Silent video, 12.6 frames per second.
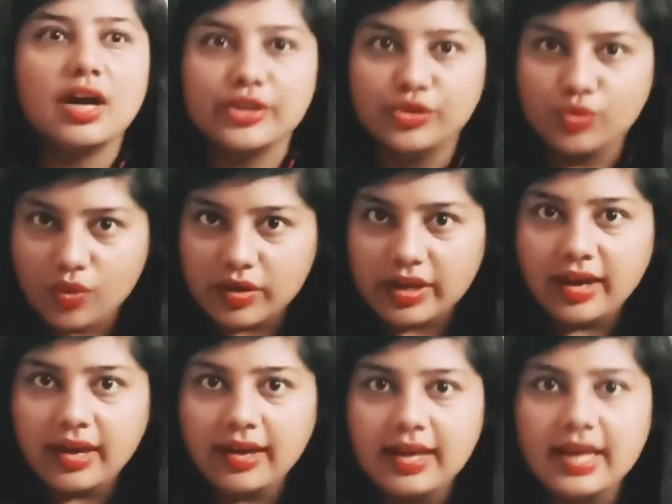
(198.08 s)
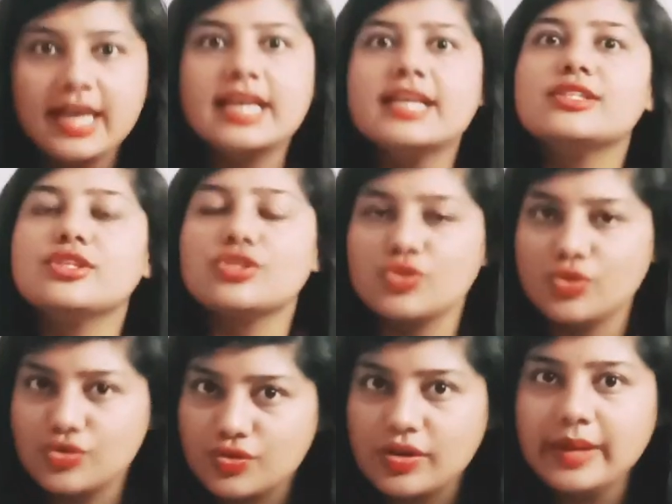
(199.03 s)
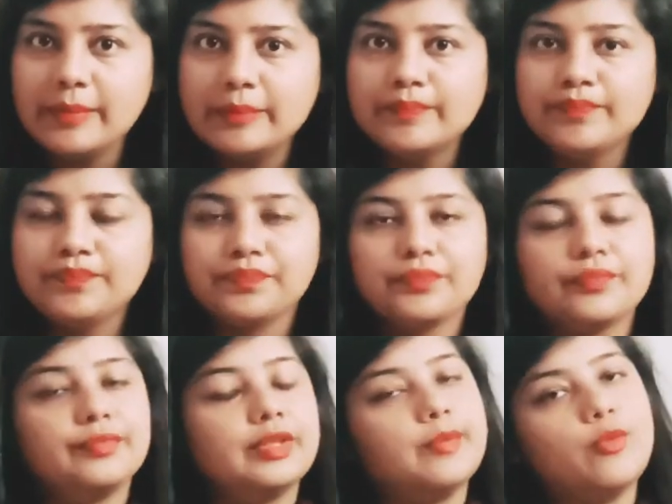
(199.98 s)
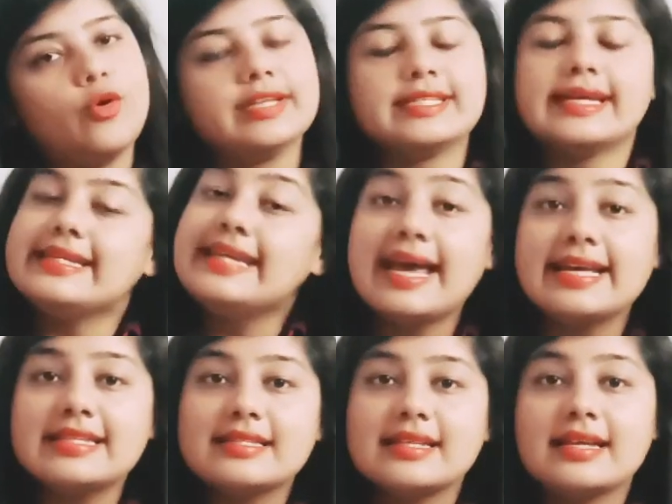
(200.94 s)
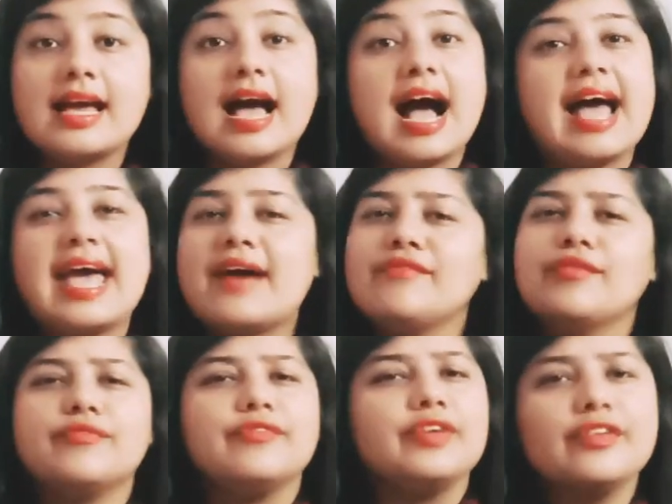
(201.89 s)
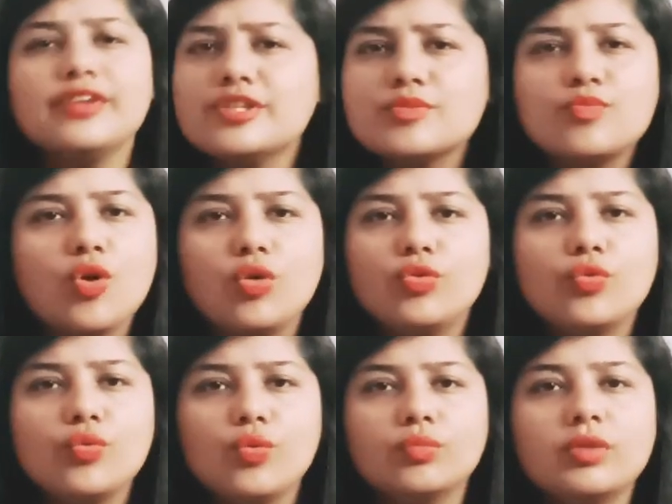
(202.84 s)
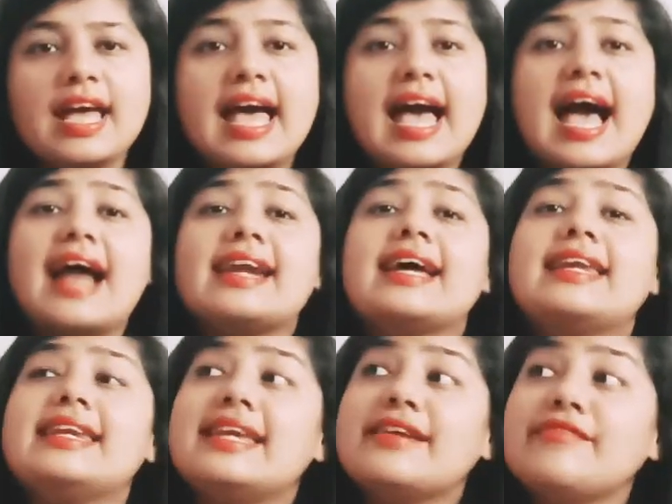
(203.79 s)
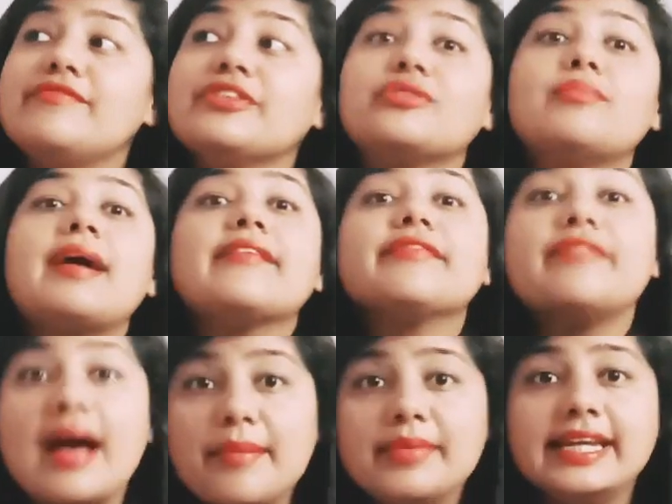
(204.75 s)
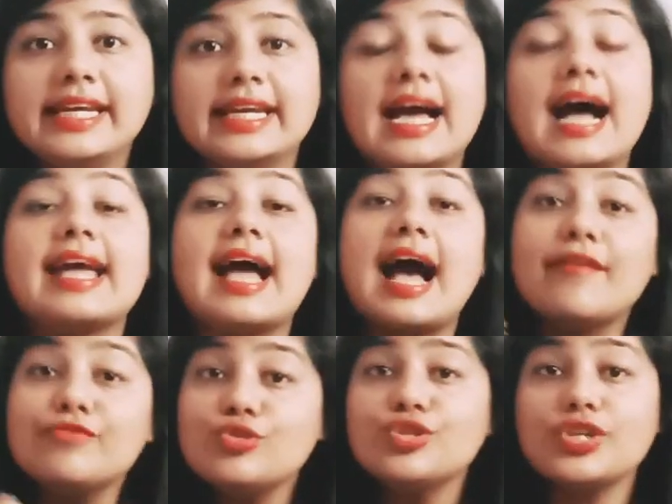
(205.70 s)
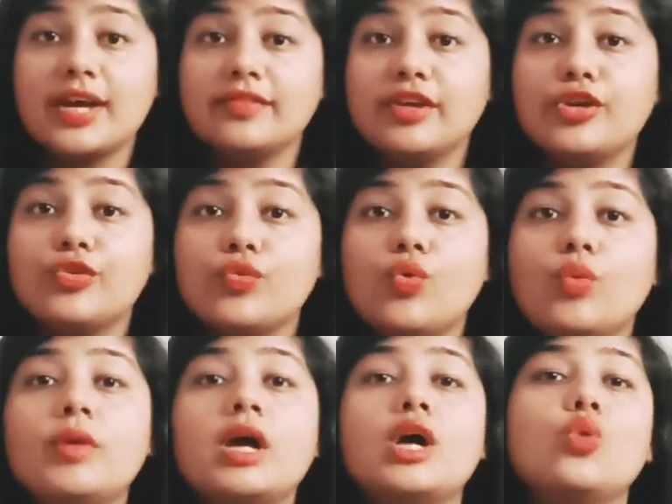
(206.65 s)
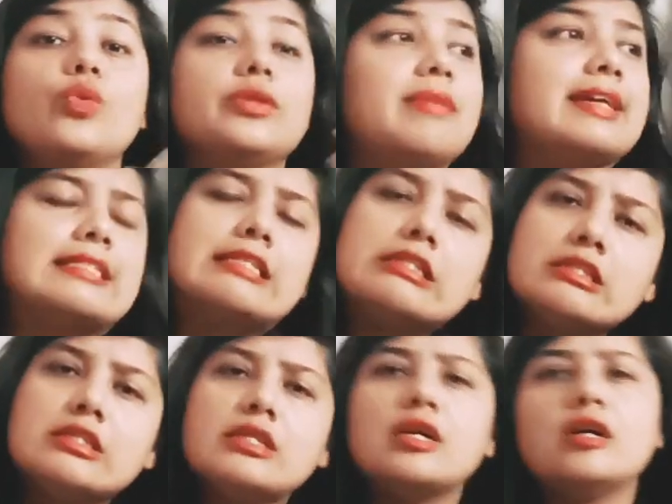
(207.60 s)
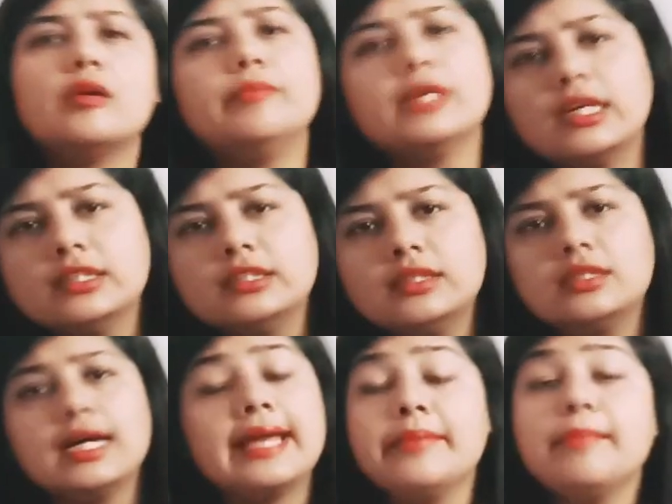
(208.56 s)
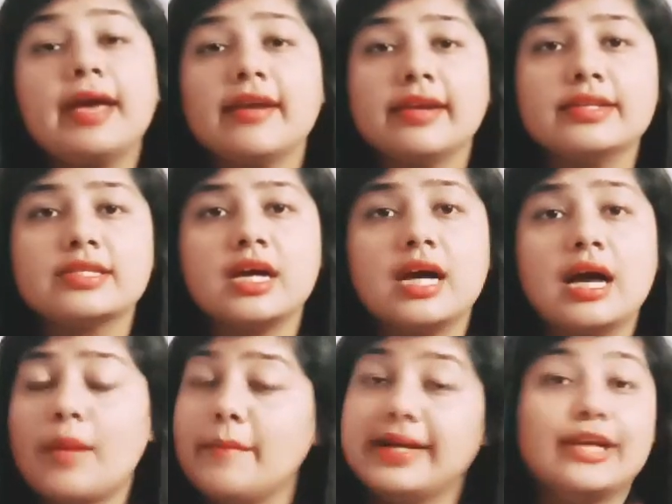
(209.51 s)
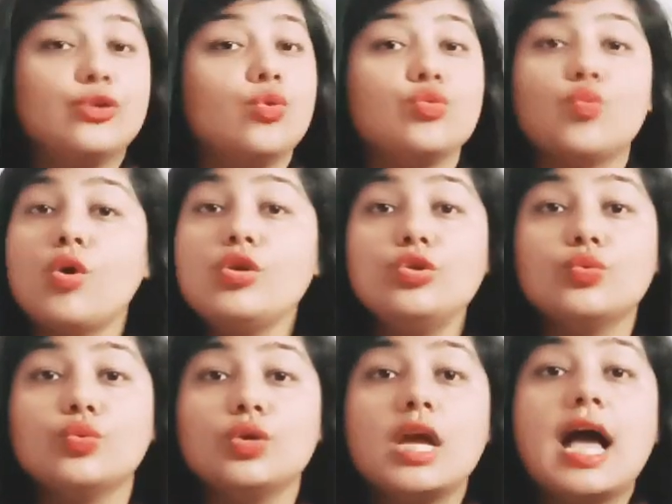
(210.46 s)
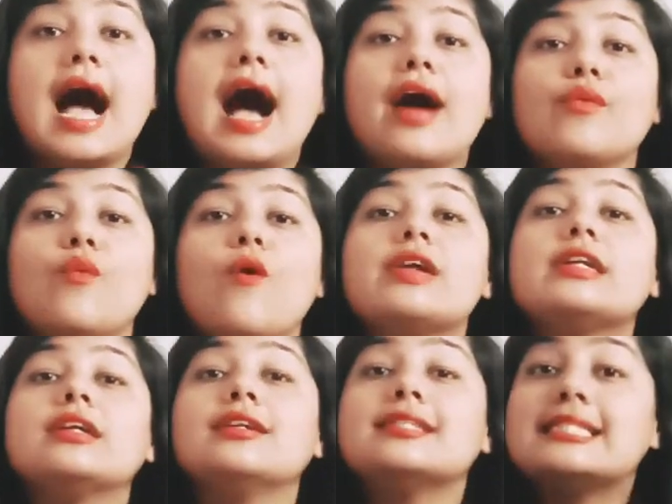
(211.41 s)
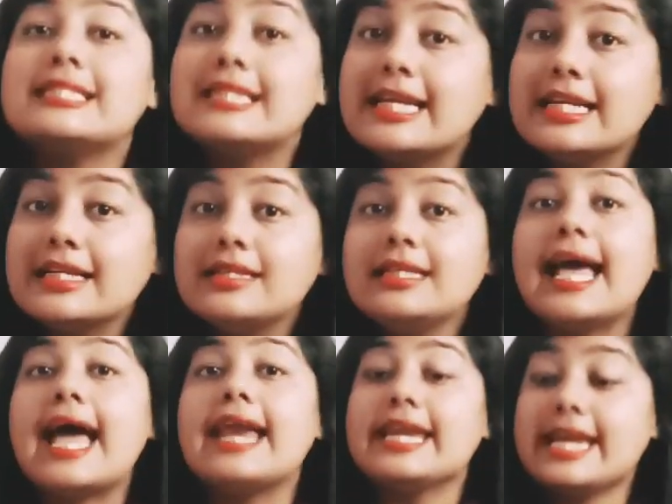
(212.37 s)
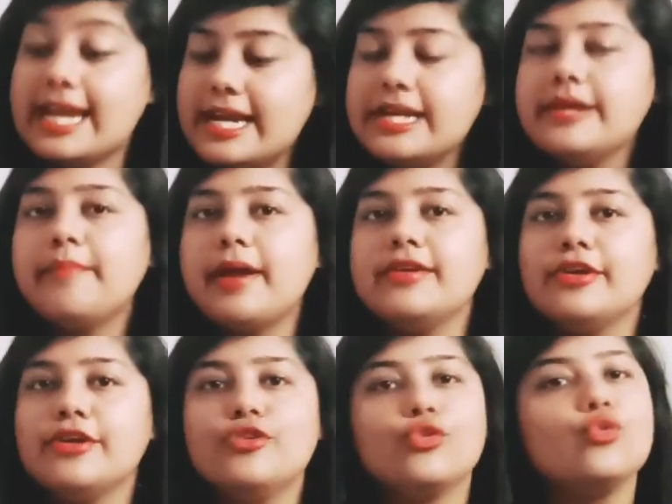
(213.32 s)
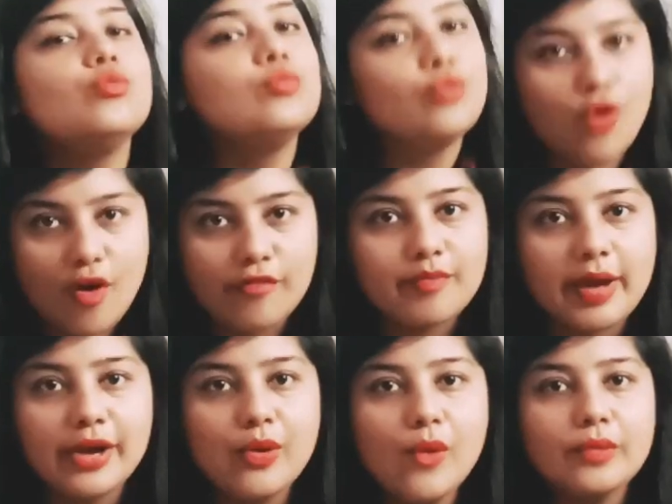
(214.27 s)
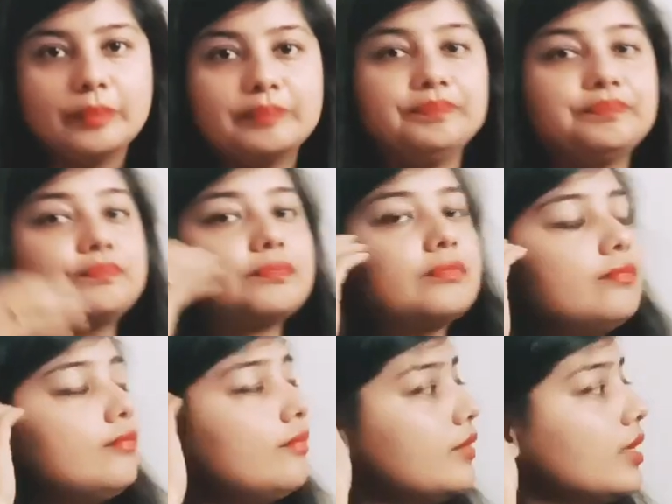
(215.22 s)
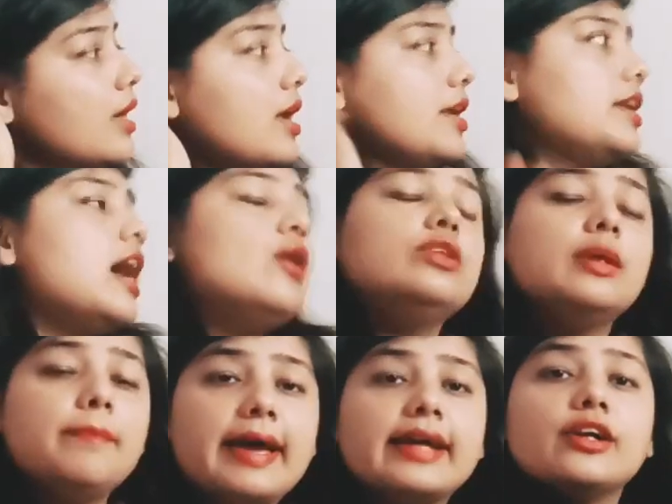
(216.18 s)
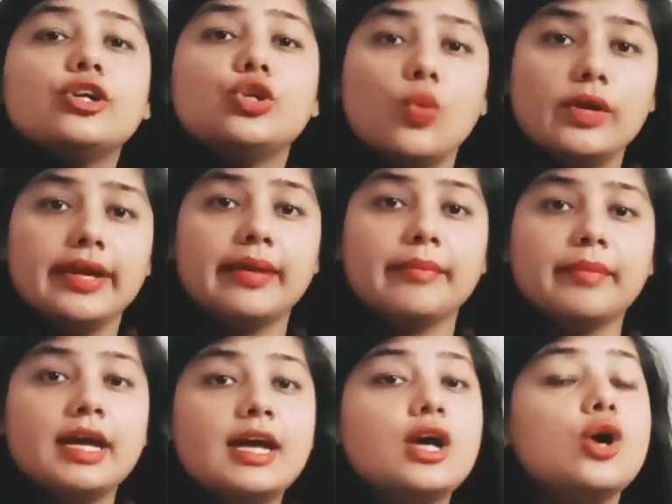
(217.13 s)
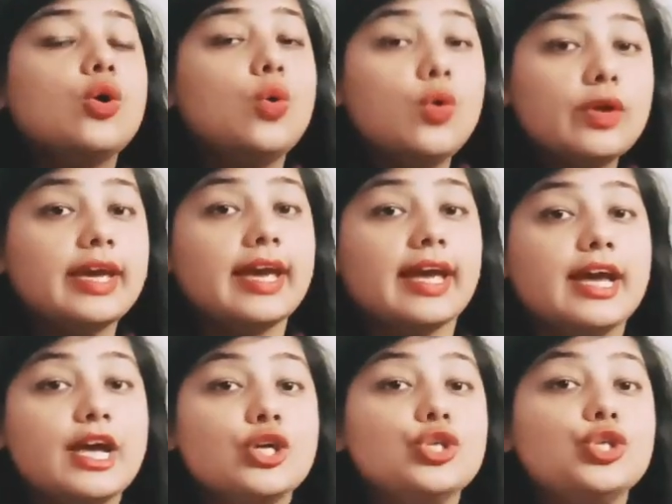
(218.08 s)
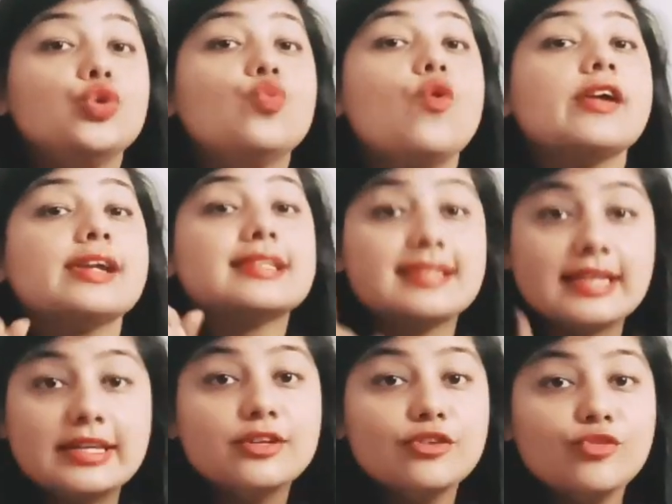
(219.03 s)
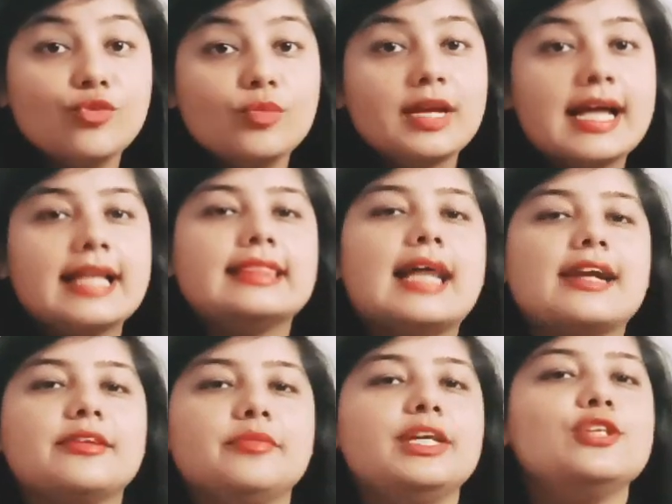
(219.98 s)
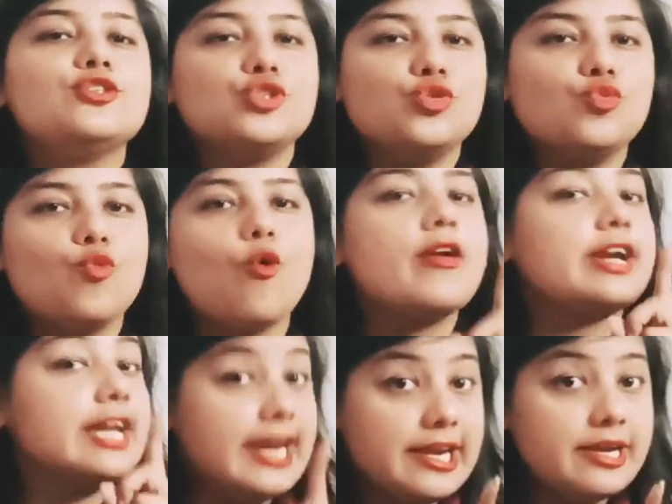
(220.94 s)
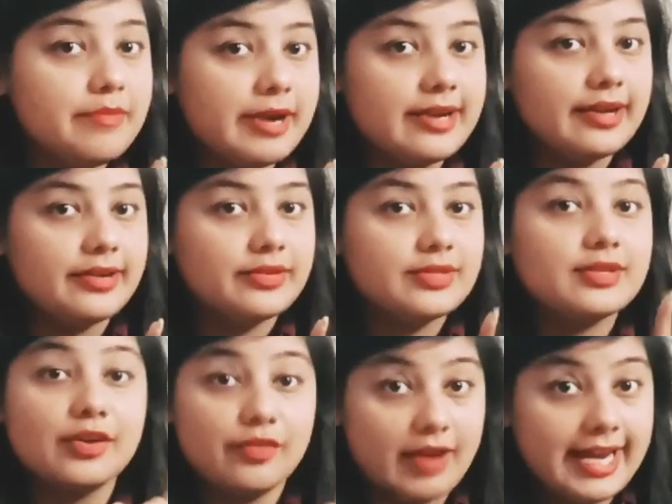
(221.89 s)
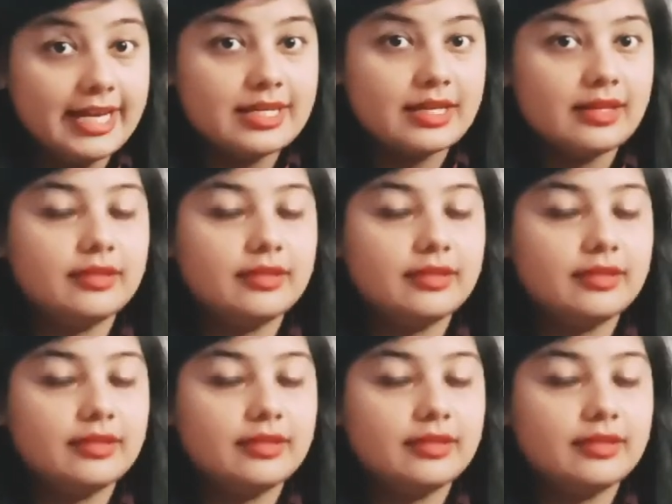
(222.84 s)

Are you okay? Is this your dream? The boy said, yes, I have a very small room and I live with my family. I have to share that room with my sister, brother and parents. But I don't want to. I want a single and independent room of my own. Now the beggar told him, okay, you want a single room? That means you want independence, right?